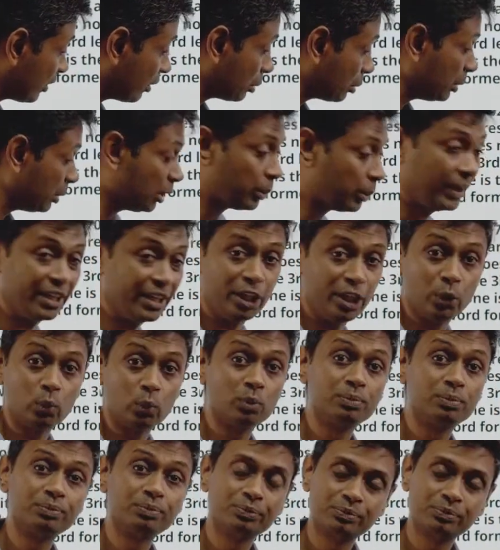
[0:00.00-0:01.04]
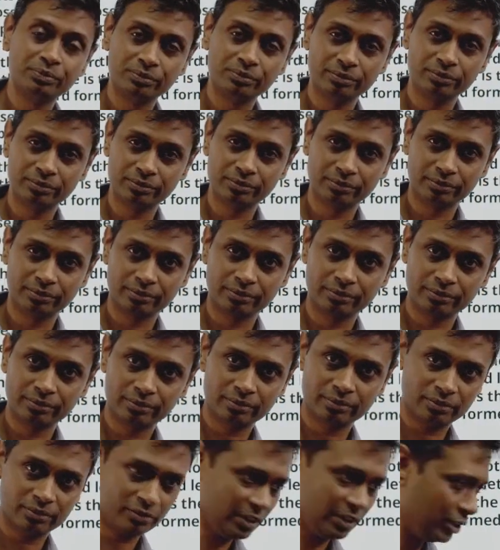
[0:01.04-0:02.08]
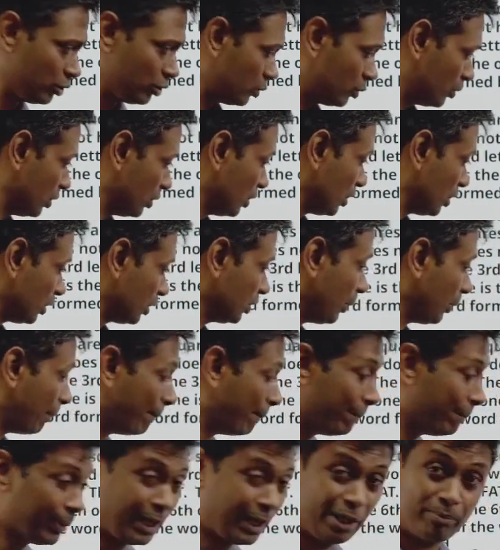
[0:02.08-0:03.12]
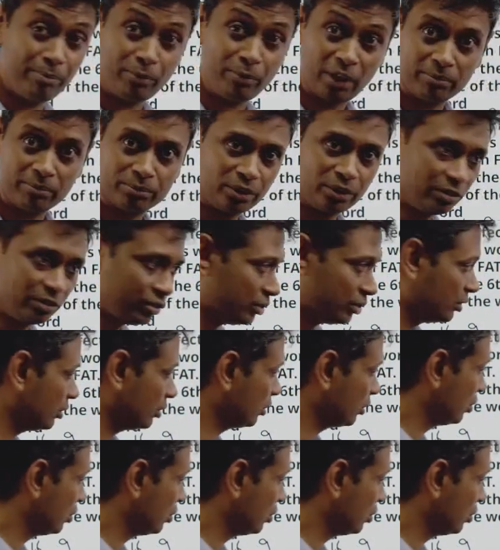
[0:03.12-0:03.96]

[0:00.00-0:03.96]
will have to be 22. Right? So, the prime numbers